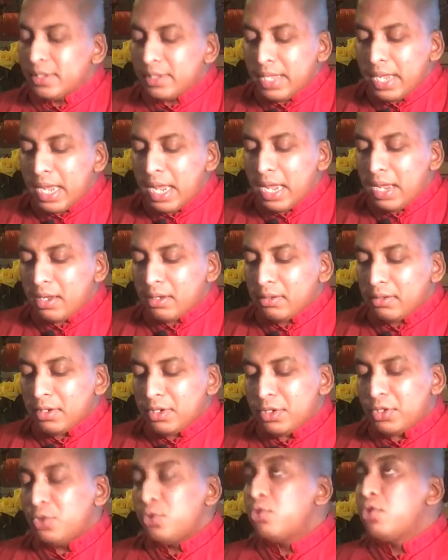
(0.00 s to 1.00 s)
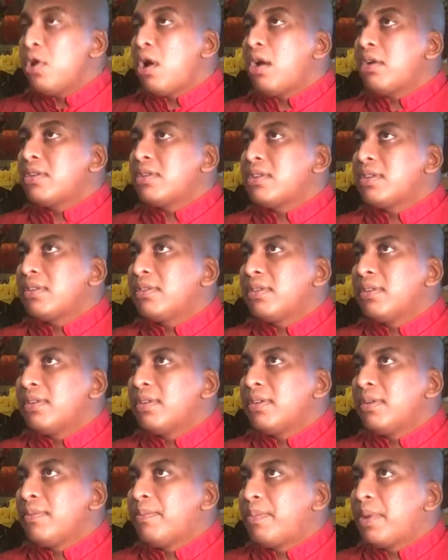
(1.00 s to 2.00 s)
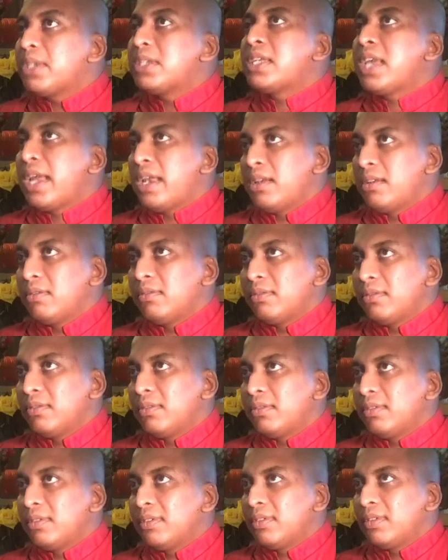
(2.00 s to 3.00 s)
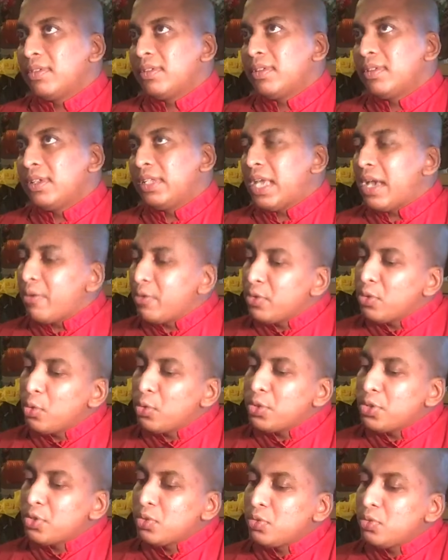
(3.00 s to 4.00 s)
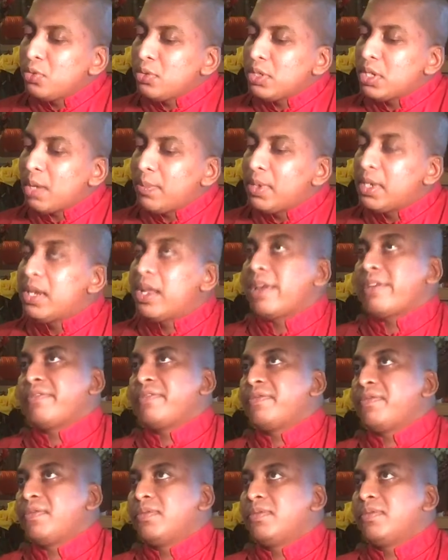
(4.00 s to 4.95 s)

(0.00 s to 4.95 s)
They do not pretend, they have no true double life,